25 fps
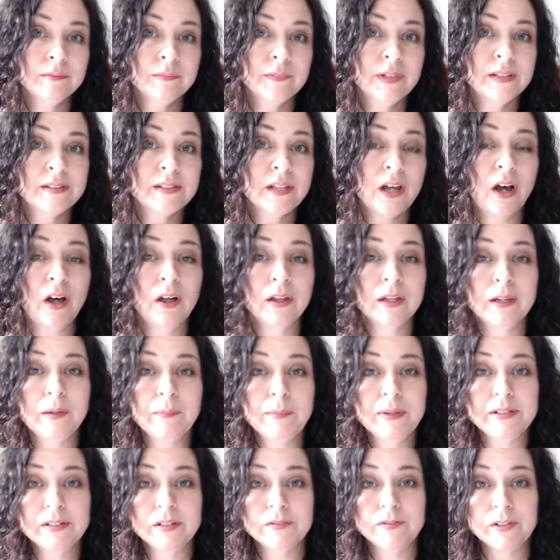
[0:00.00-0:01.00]
It's all going to
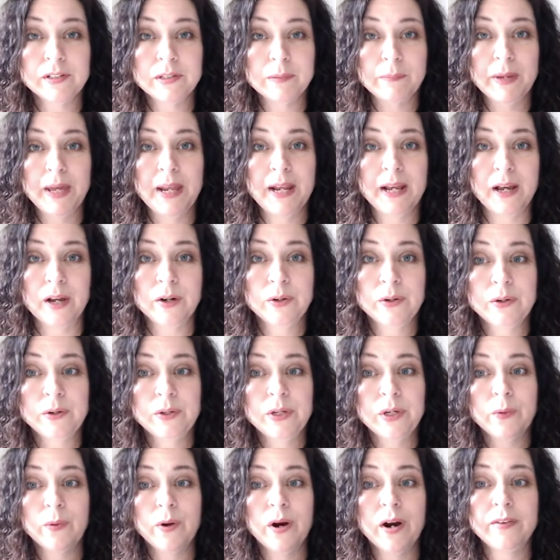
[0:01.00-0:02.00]
be different depending on who
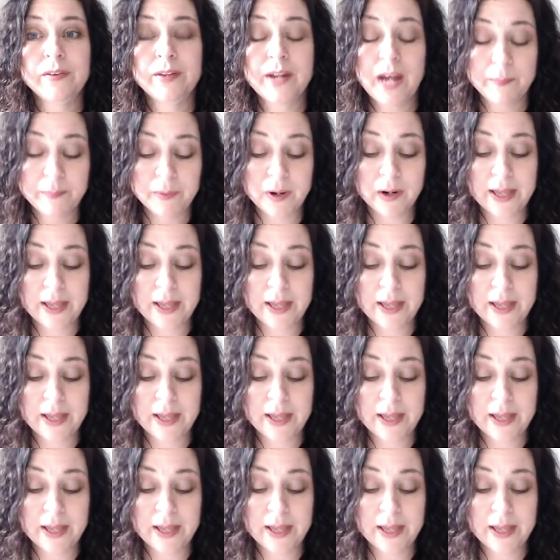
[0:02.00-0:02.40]
you are. The type.